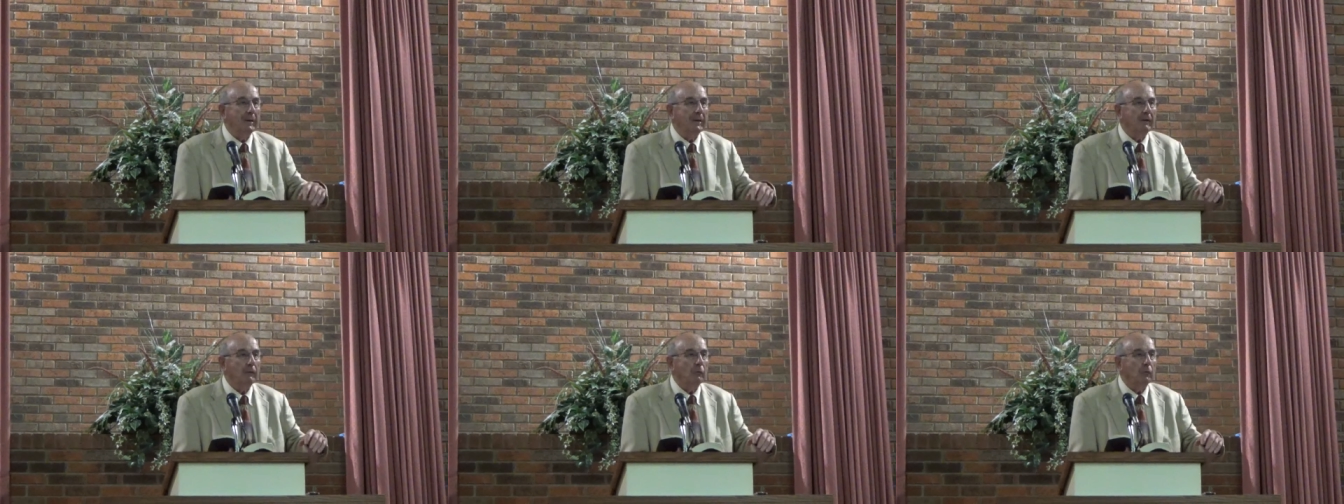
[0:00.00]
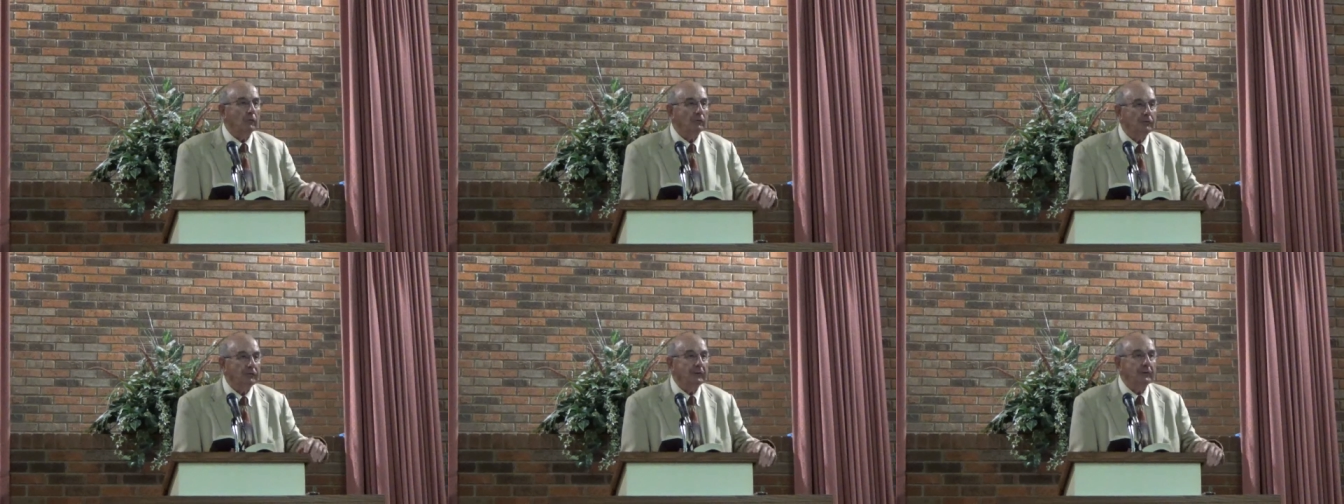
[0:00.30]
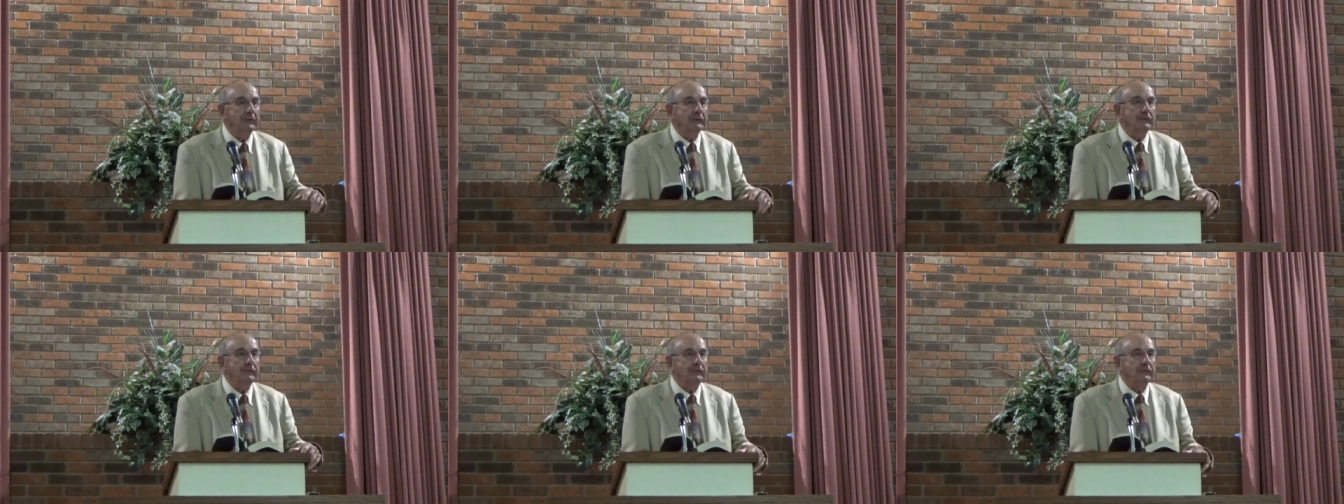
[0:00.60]
down where
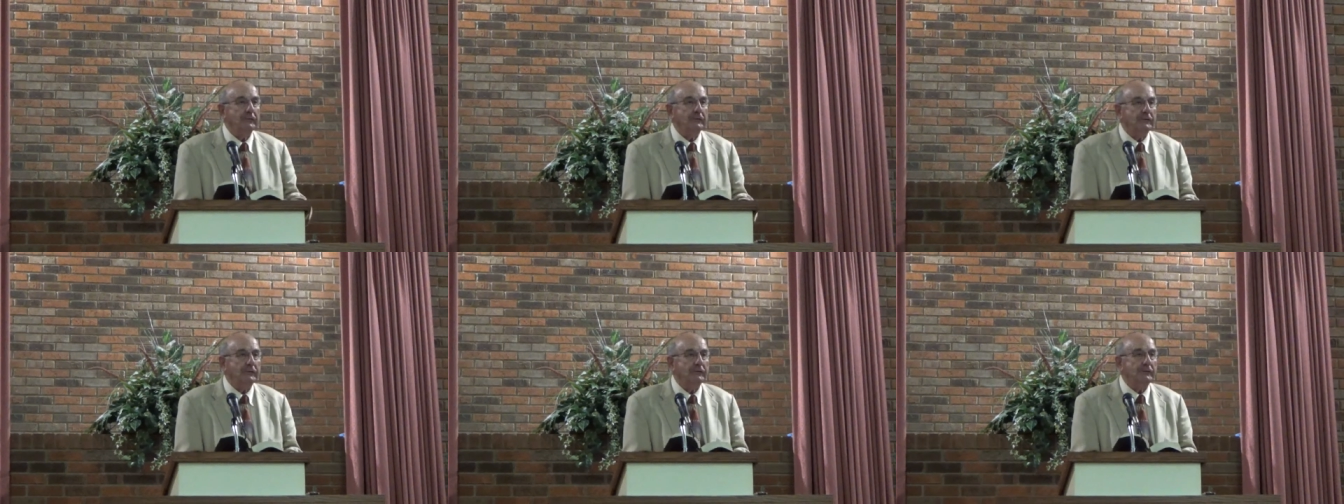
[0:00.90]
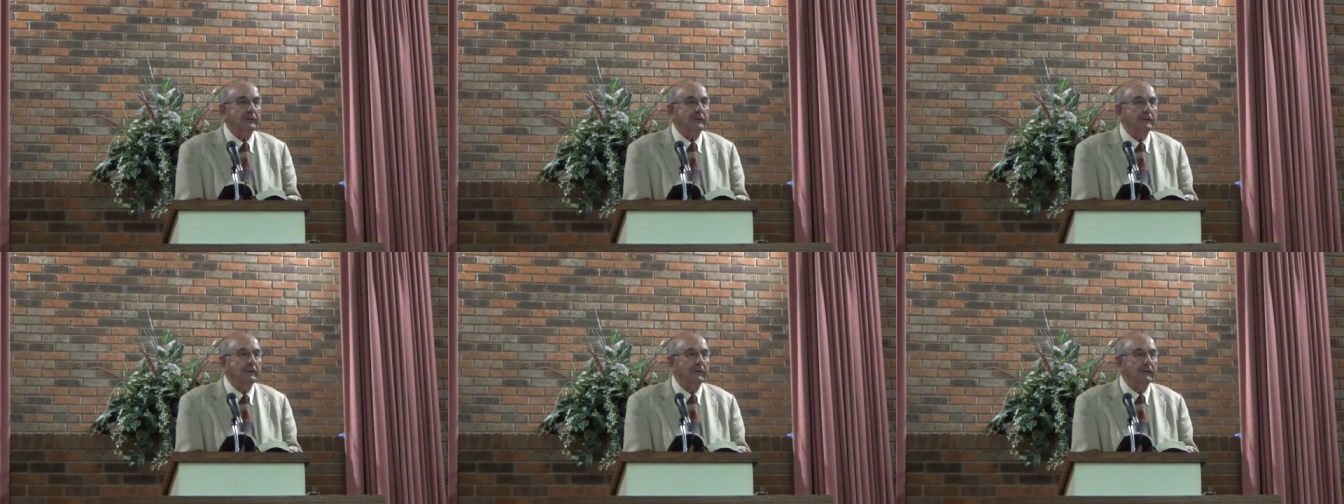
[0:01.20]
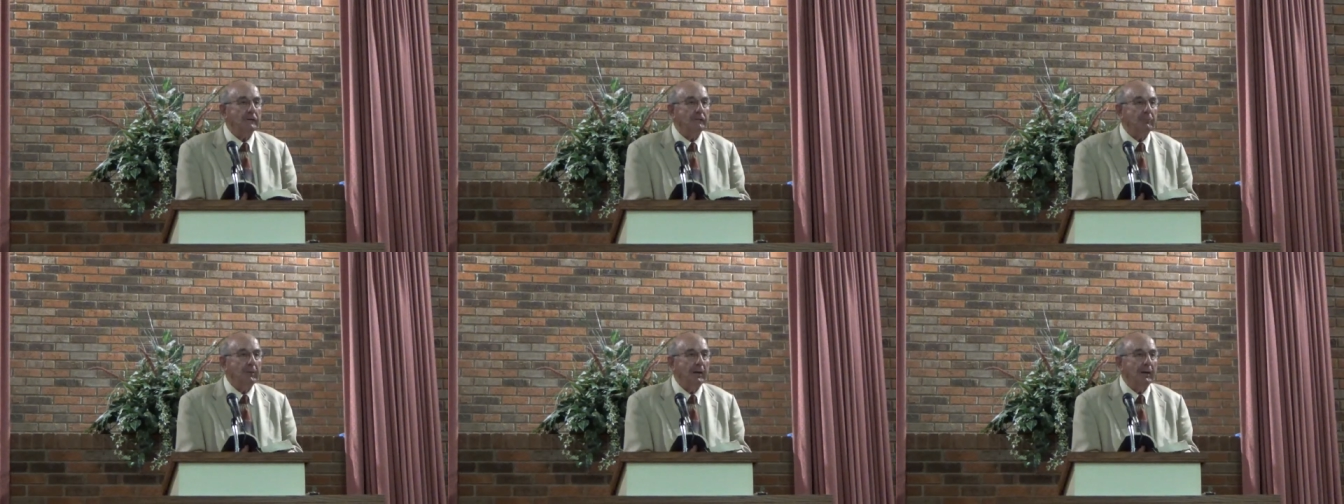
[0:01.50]
Jesus could see
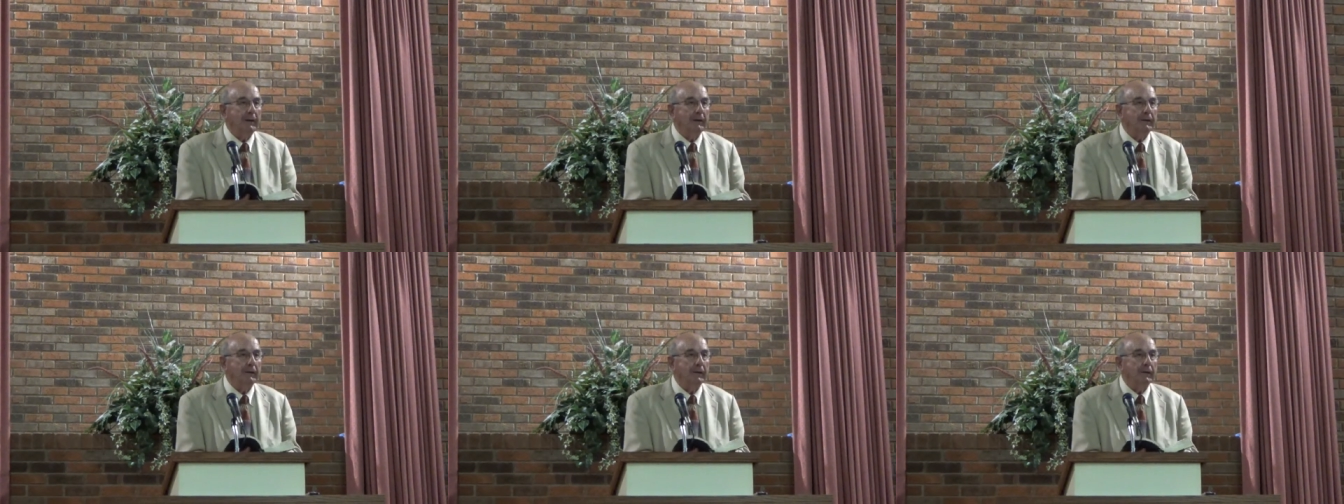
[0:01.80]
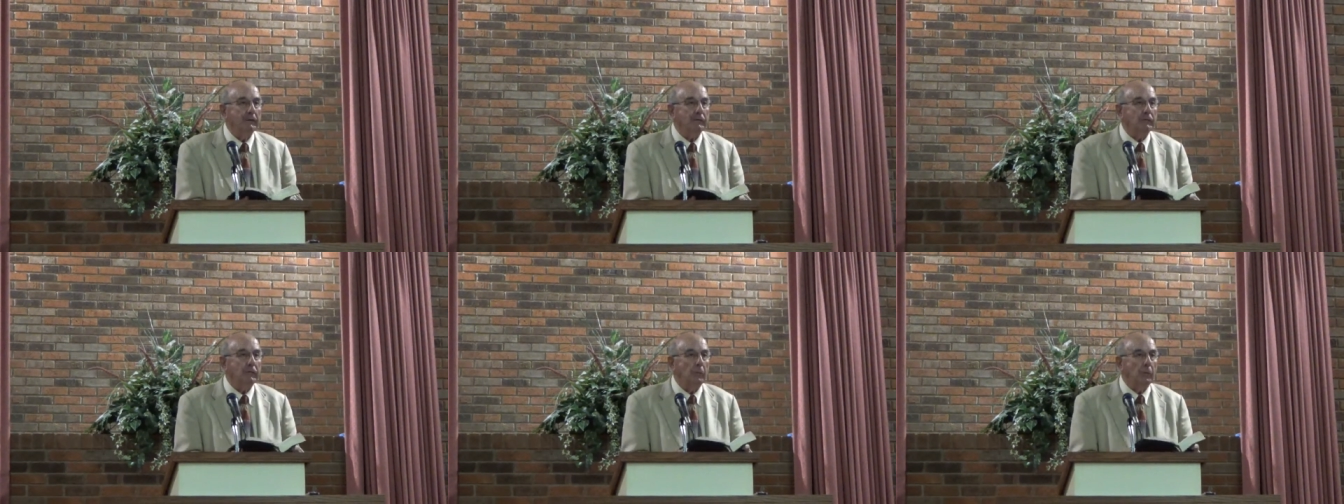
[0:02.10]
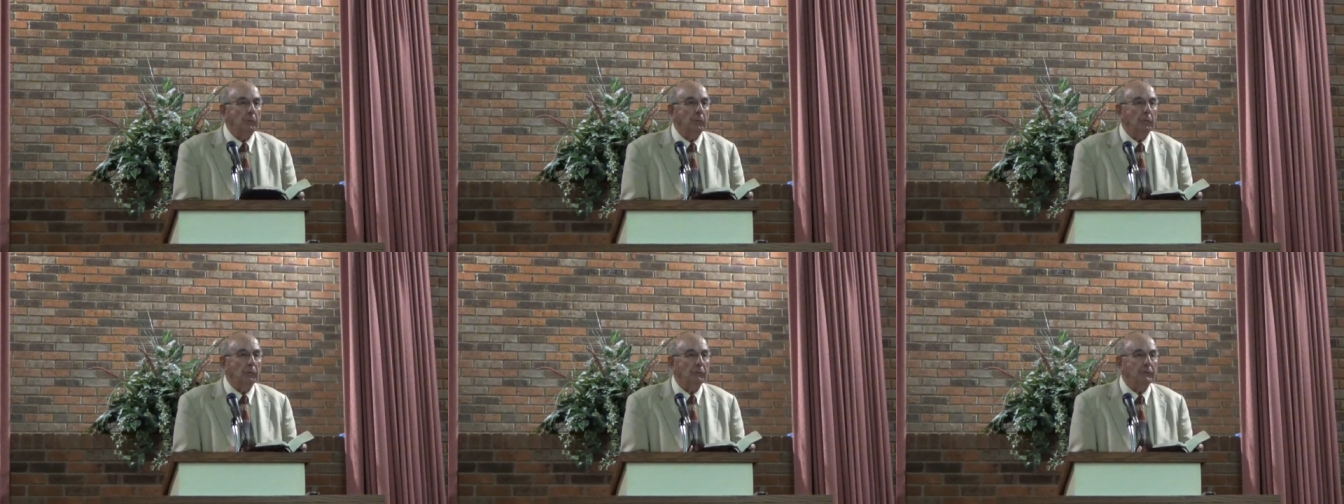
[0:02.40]
this man in his
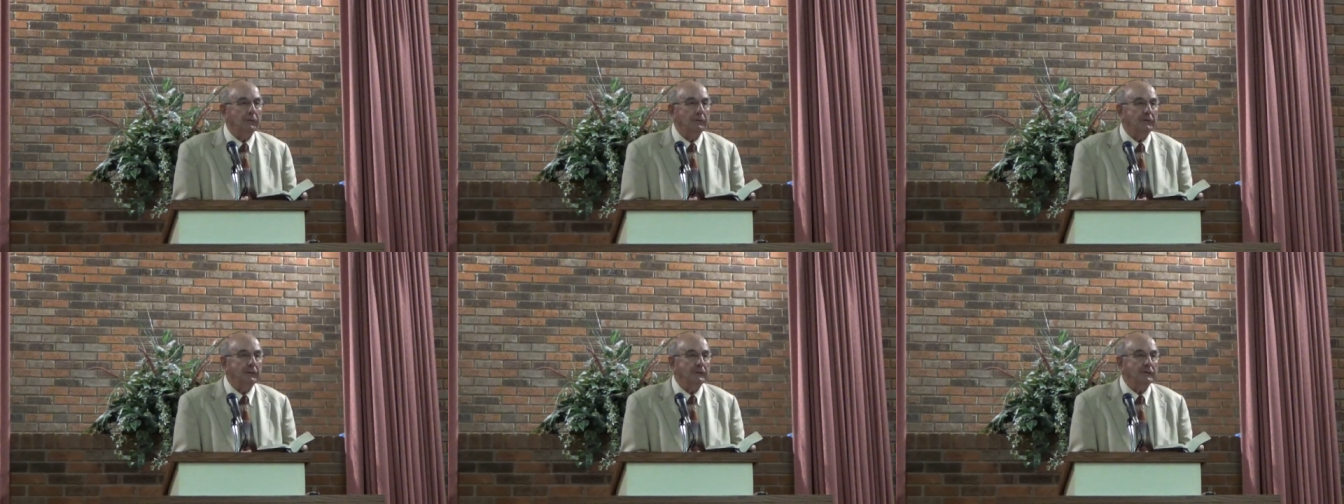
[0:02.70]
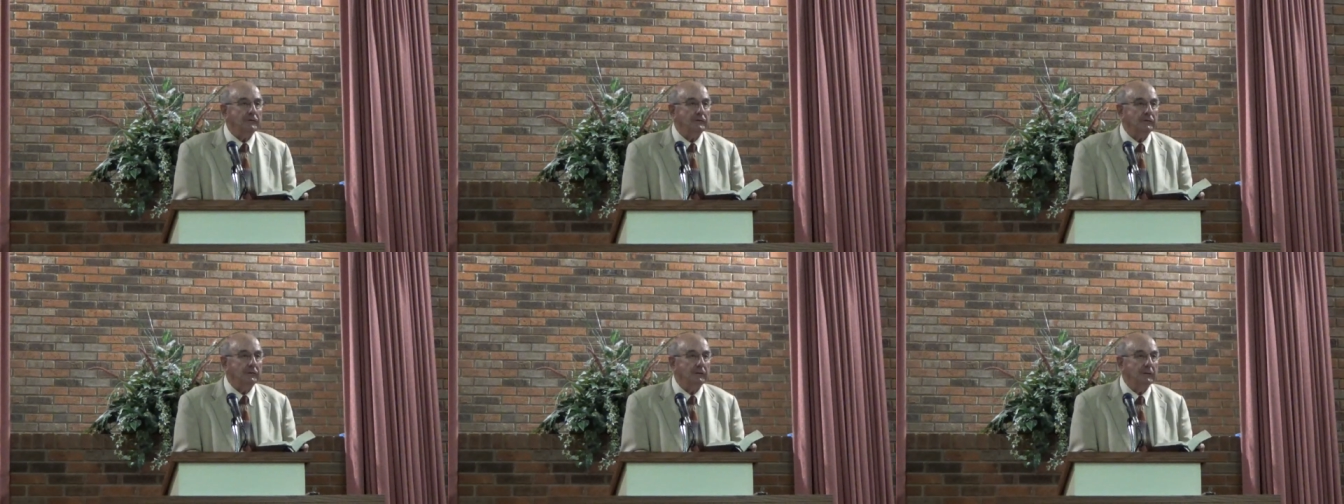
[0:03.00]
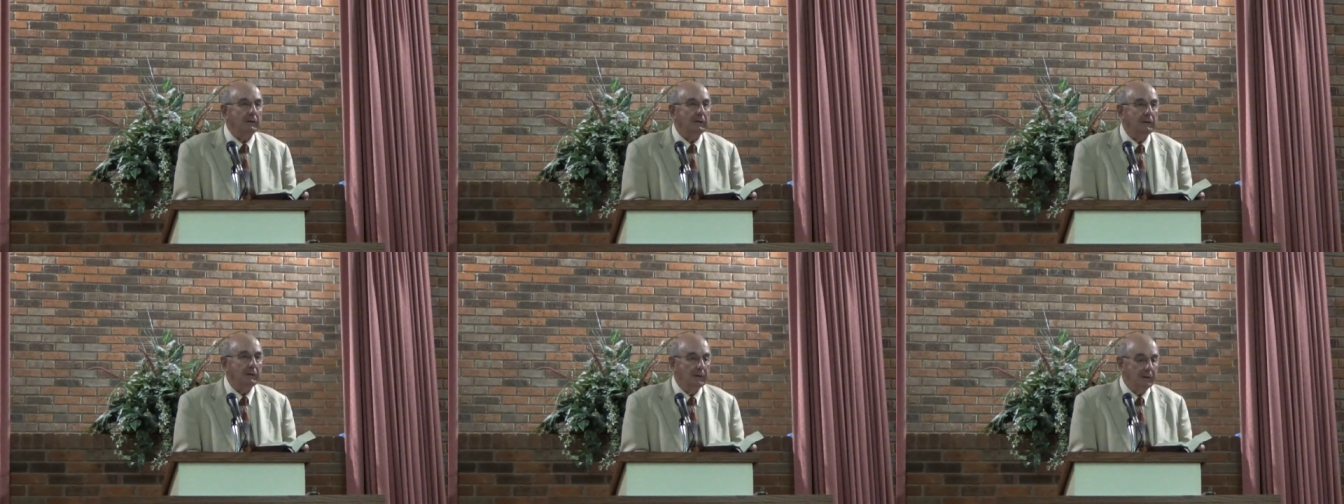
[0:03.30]
crippled
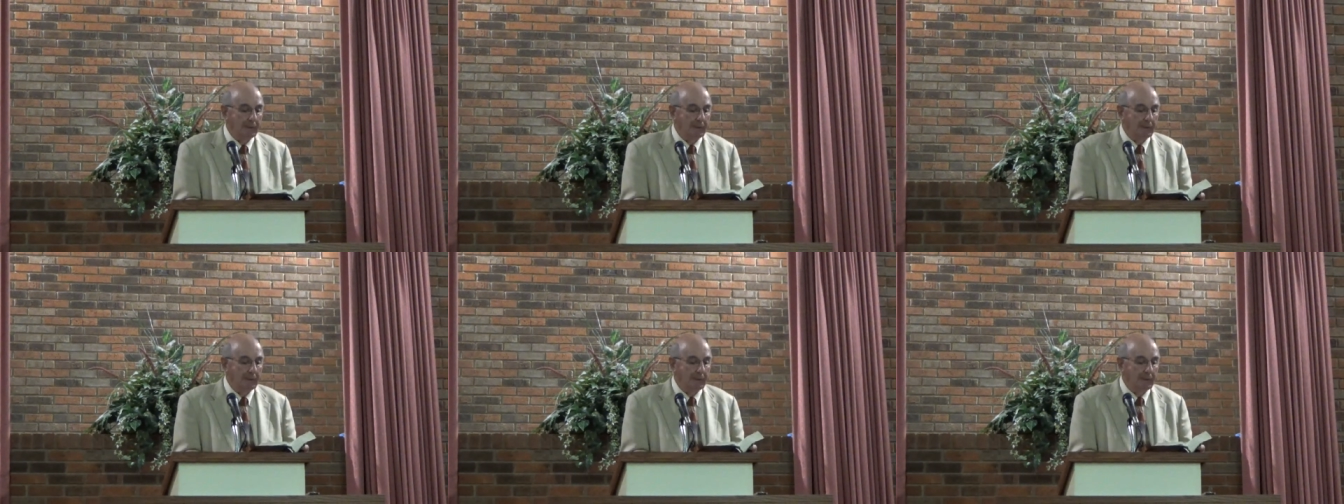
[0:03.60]
condition.